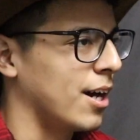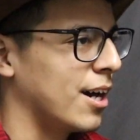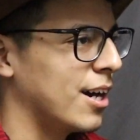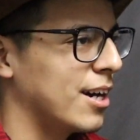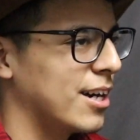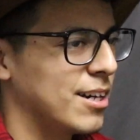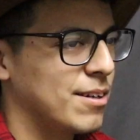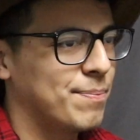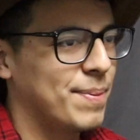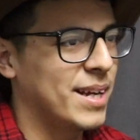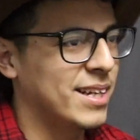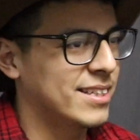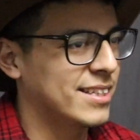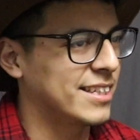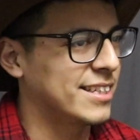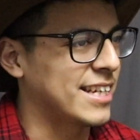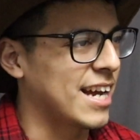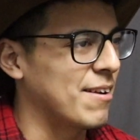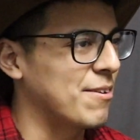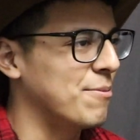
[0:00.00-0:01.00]
alright,
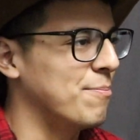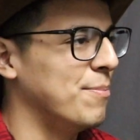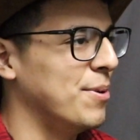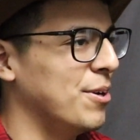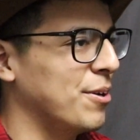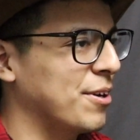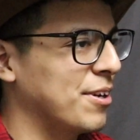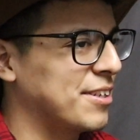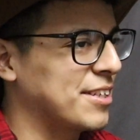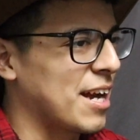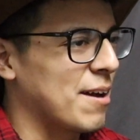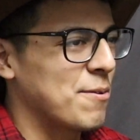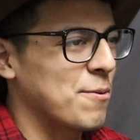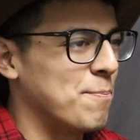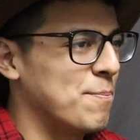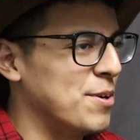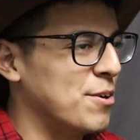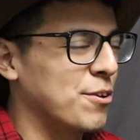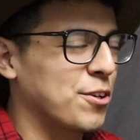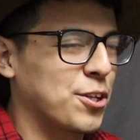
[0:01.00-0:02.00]
Bassett, time to
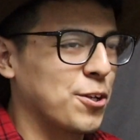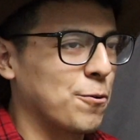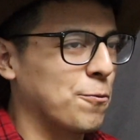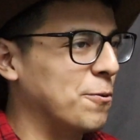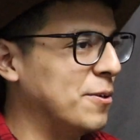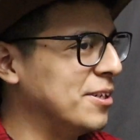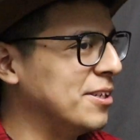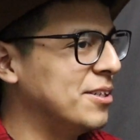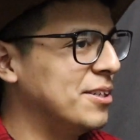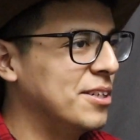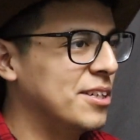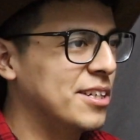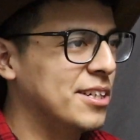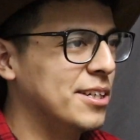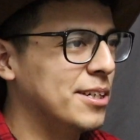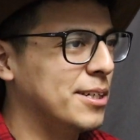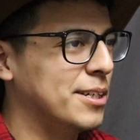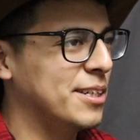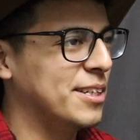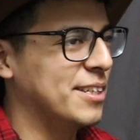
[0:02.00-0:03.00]
milk you real
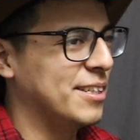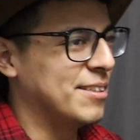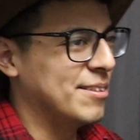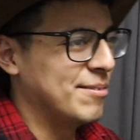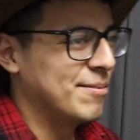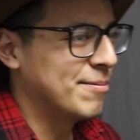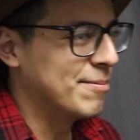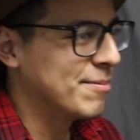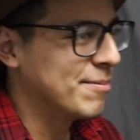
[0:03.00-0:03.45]
good.